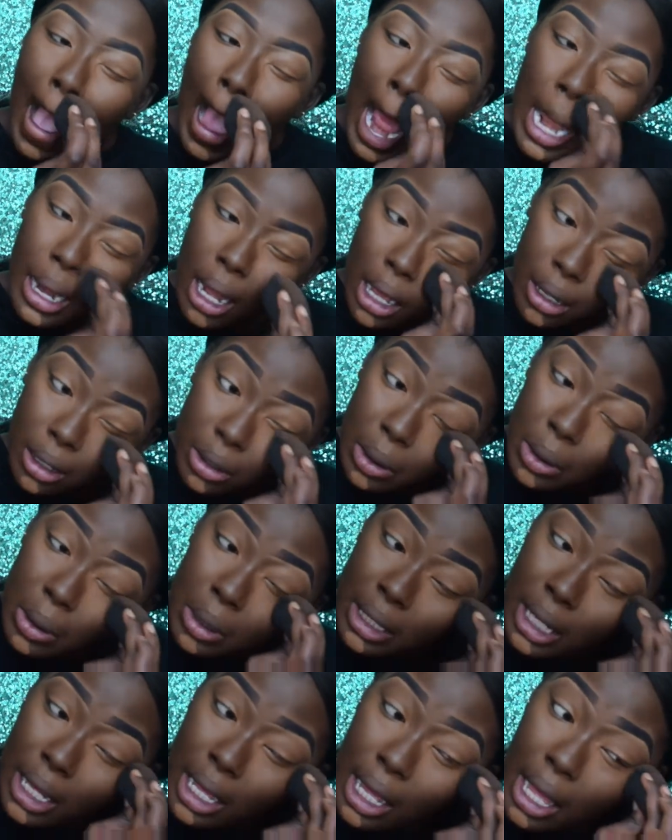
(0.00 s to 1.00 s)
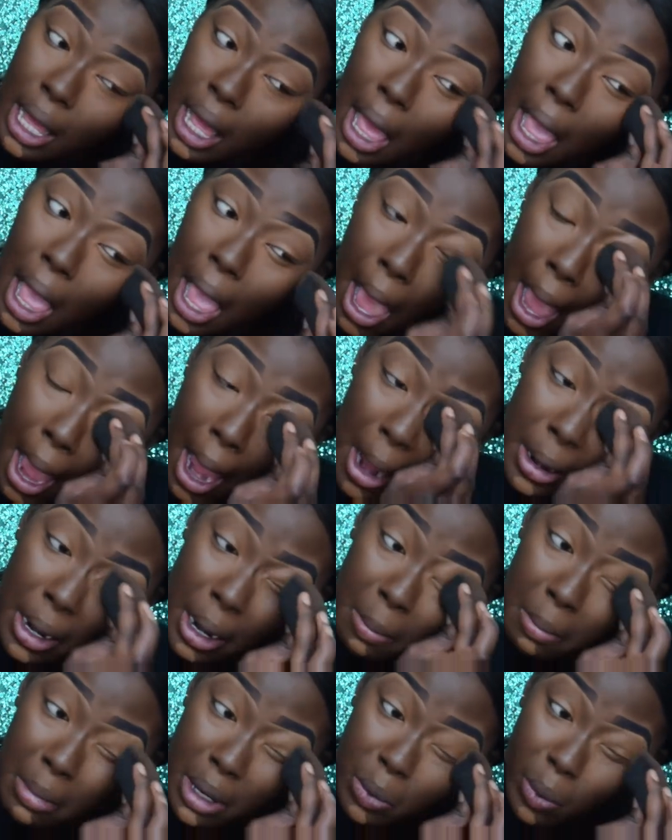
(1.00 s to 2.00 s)
and I ignored it. And
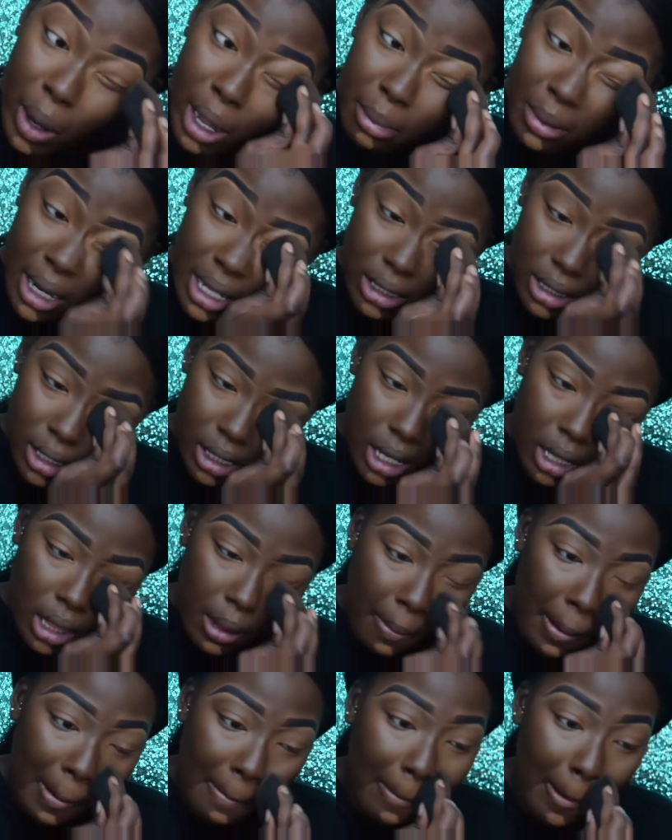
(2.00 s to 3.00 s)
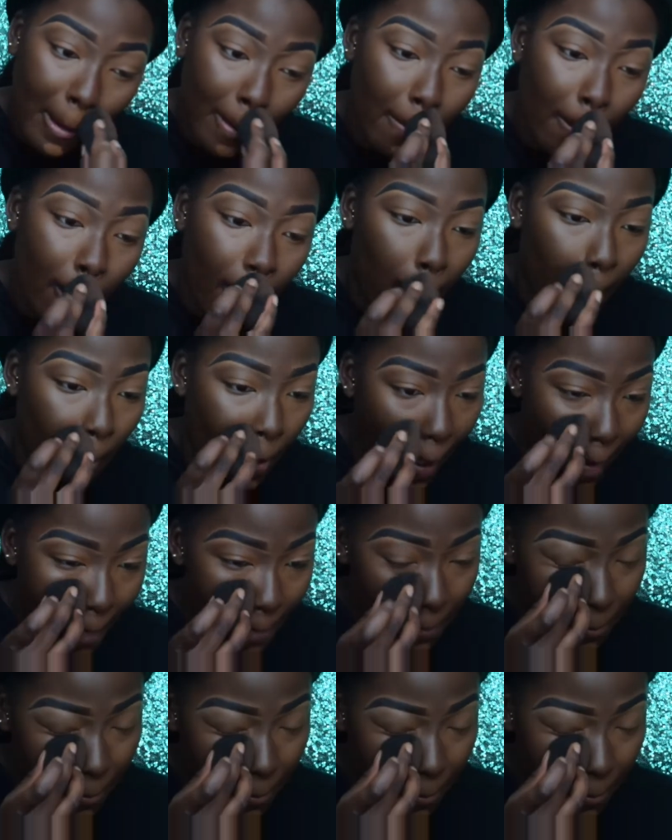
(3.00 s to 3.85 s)
I'm midway blending and the bin people like